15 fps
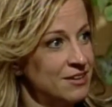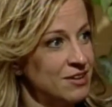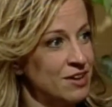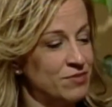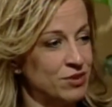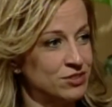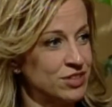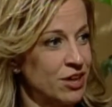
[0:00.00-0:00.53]

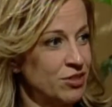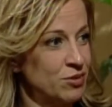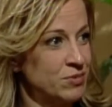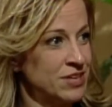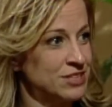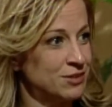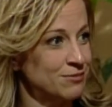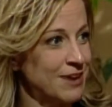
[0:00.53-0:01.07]
if there's other
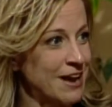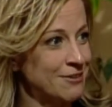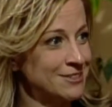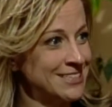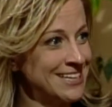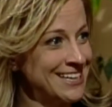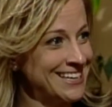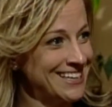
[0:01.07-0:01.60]
weeds around
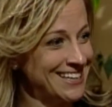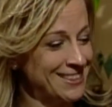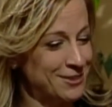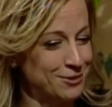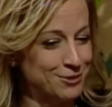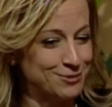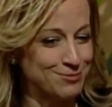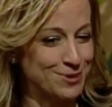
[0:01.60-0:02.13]
it,
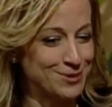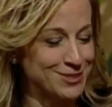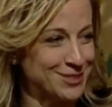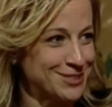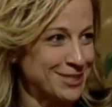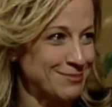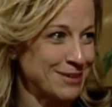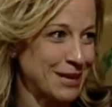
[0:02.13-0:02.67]
those roots are
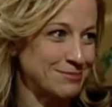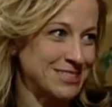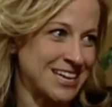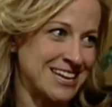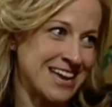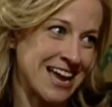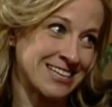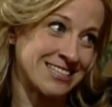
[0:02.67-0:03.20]
sometimes
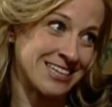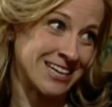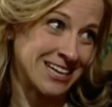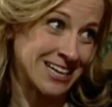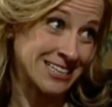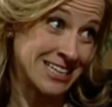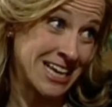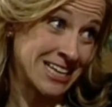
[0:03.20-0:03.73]
connected, and
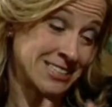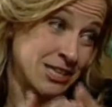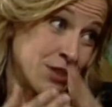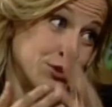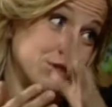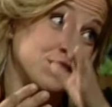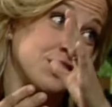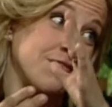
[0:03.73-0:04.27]
it takes
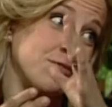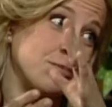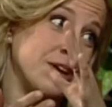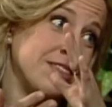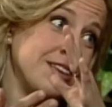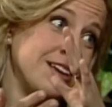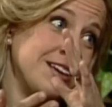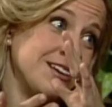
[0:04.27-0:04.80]
other stuff
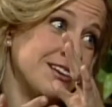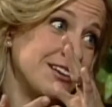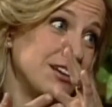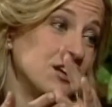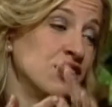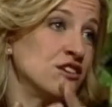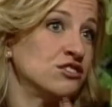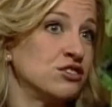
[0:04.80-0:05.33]
with it.
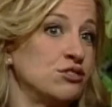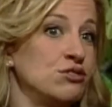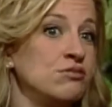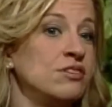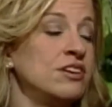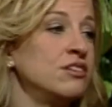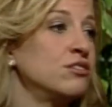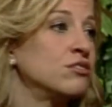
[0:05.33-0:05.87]
So you
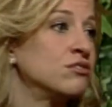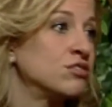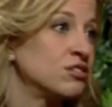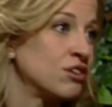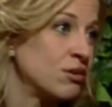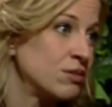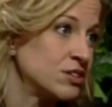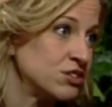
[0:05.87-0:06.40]
need to
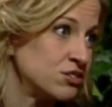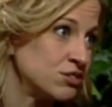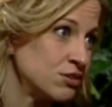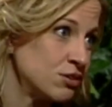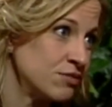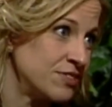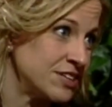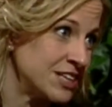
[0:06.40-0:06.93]
know what to
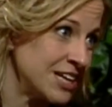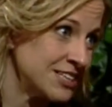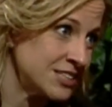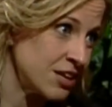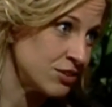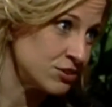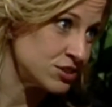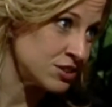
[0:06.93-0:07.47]
do if it takes
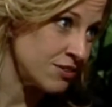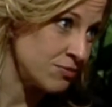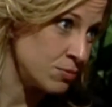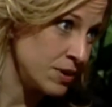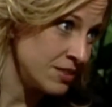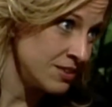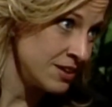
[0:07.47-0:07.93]
other stuff with it.